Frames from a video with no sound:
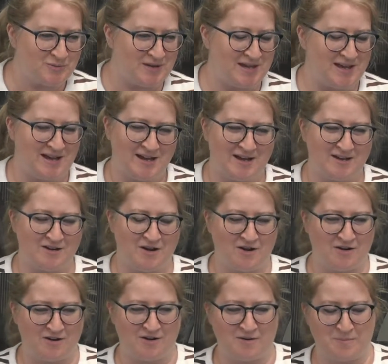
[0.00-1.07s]
we had
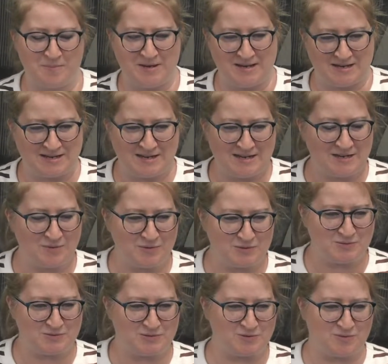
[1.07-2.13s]
our picnic,
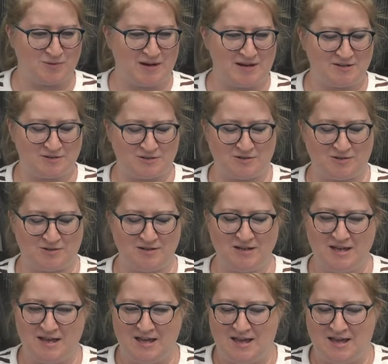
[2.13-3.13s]
which great turn.